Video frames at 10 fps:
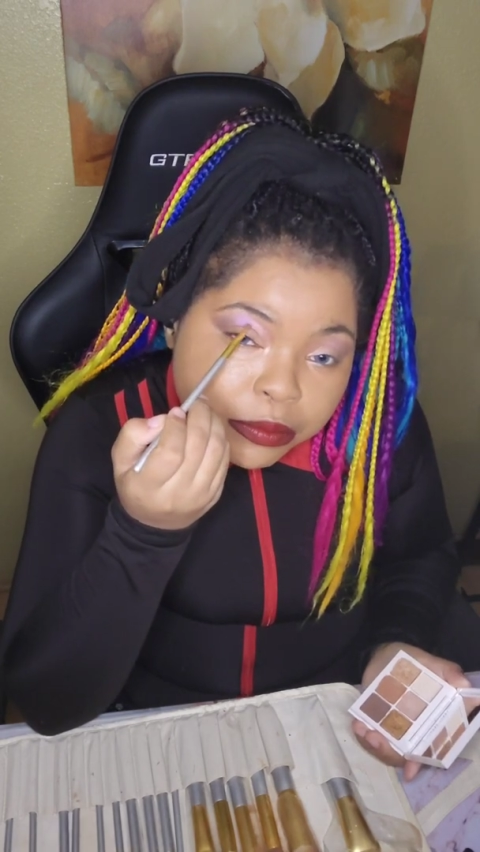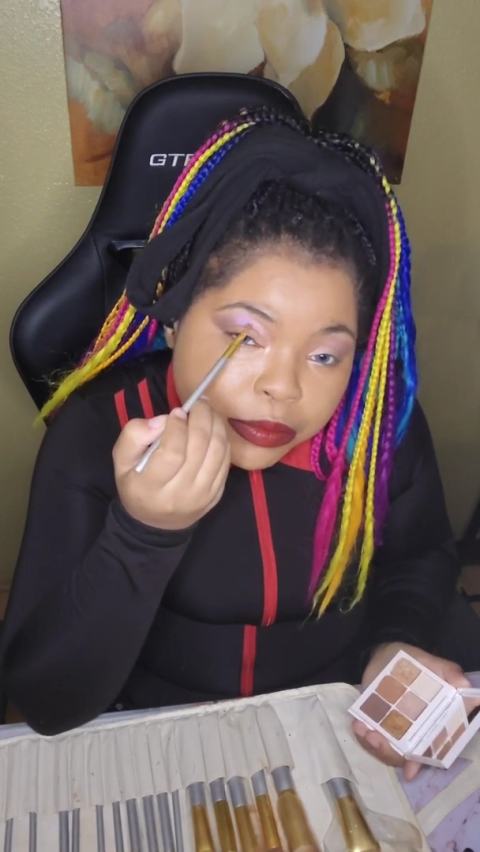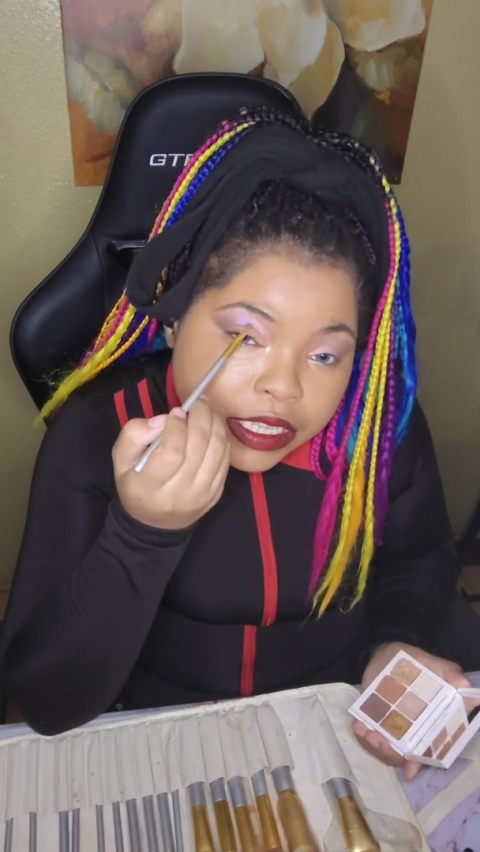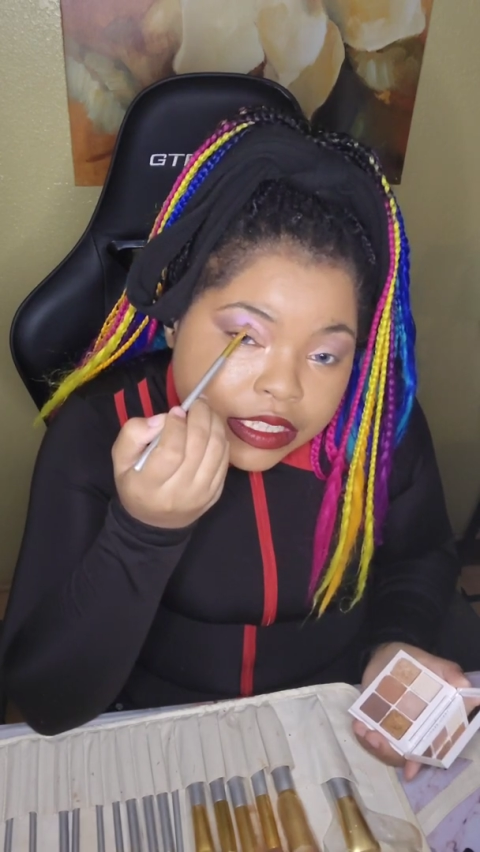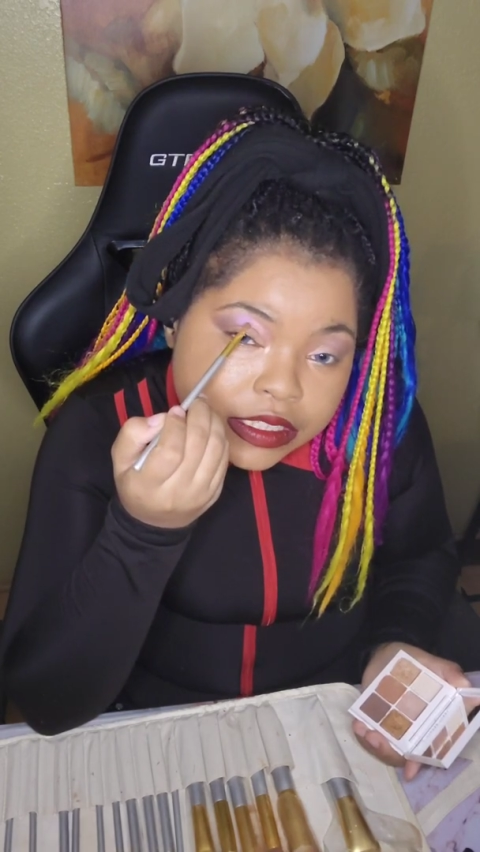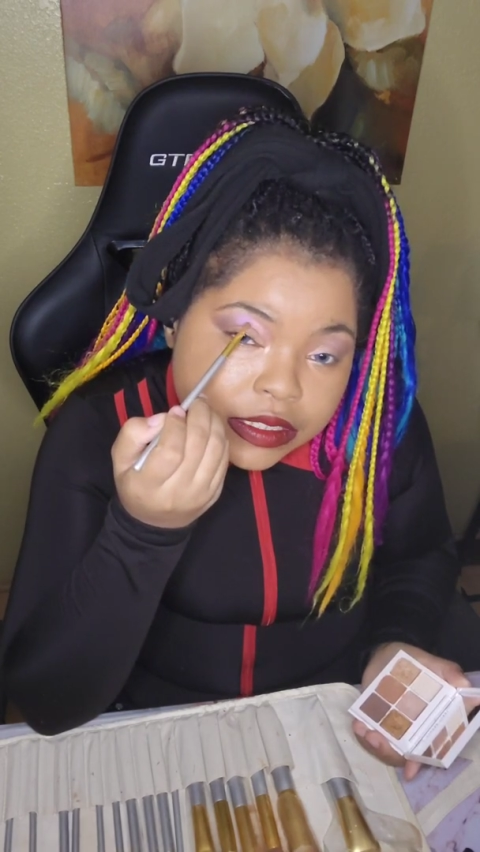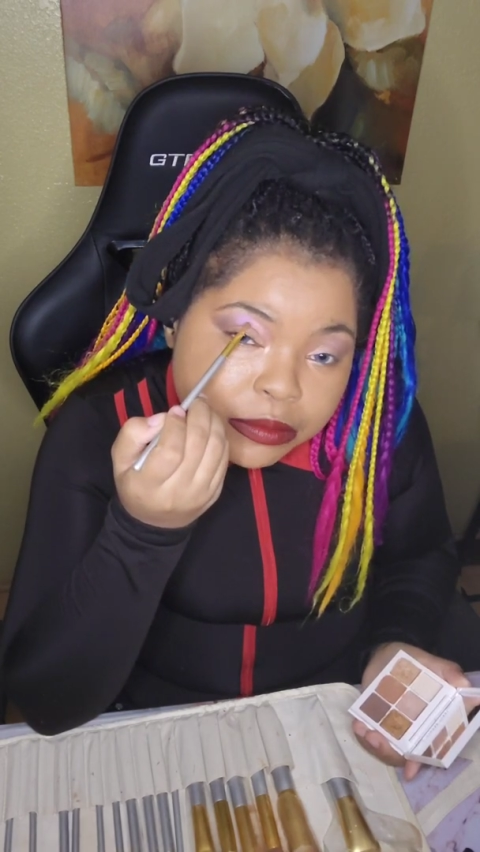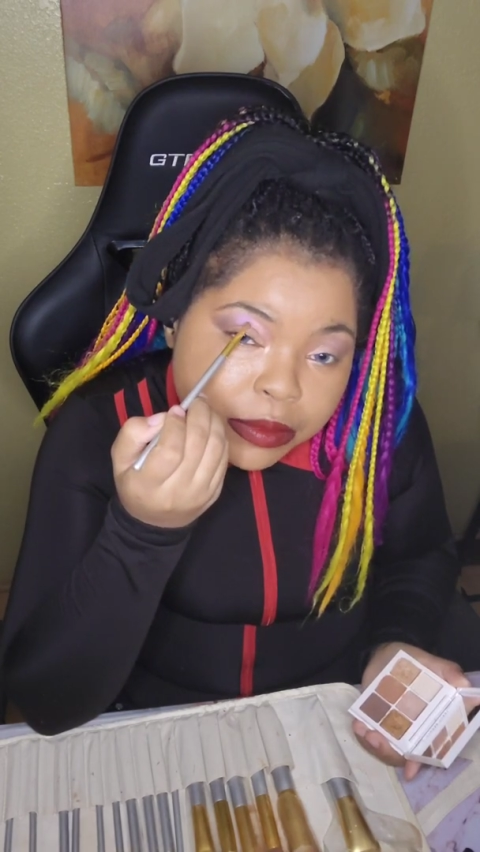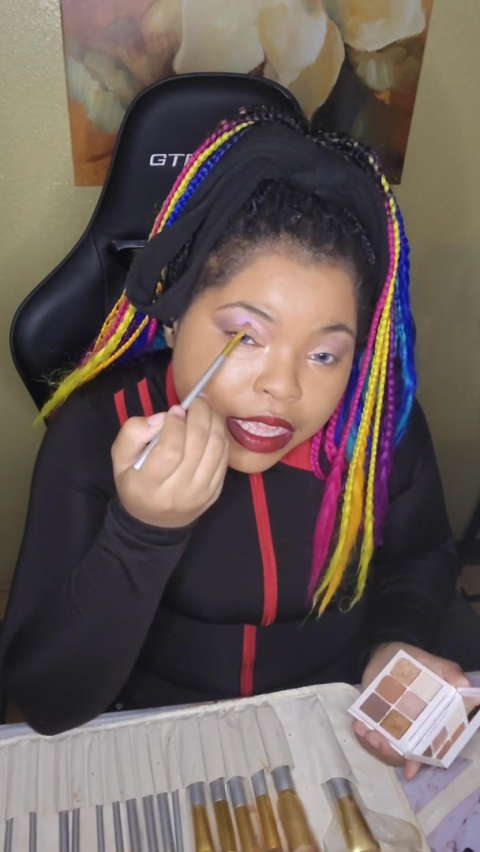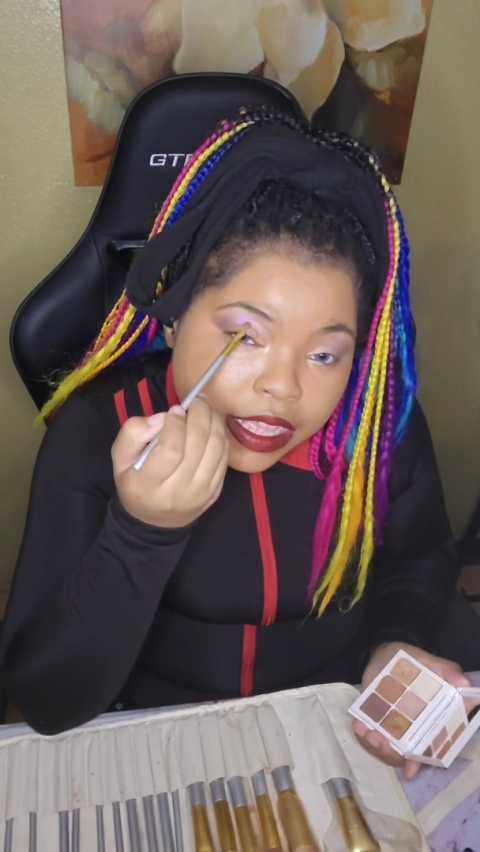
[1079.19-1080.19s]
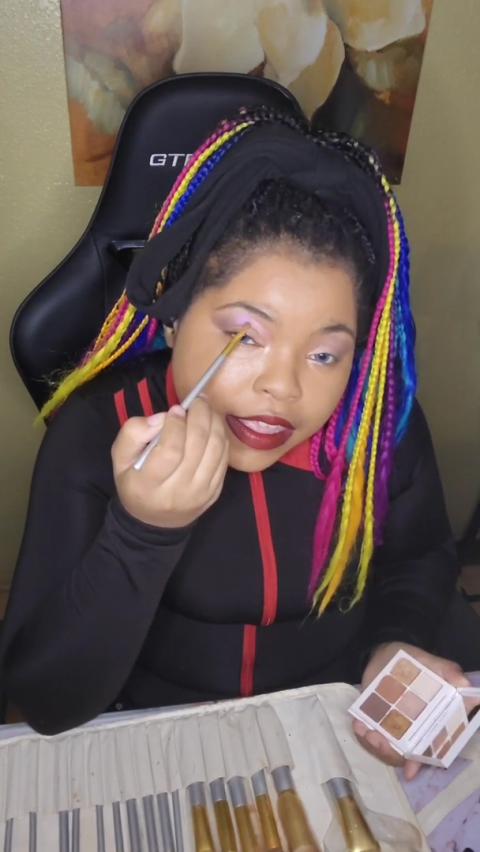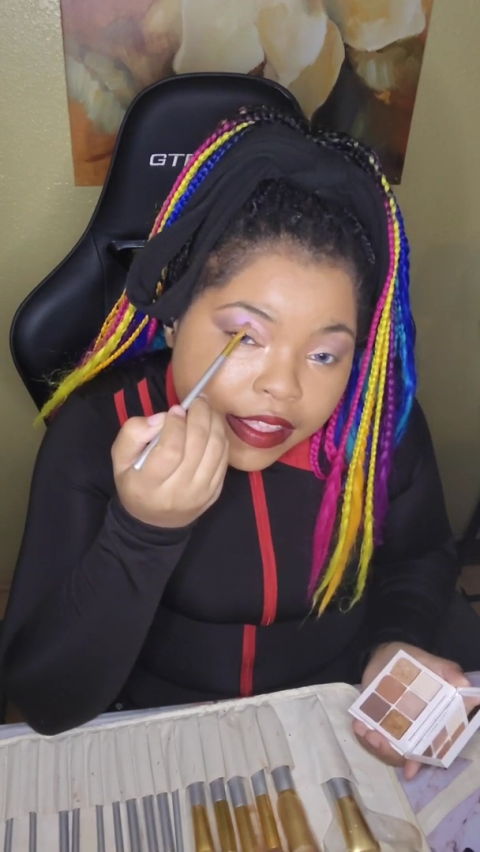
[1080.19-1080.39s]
meets my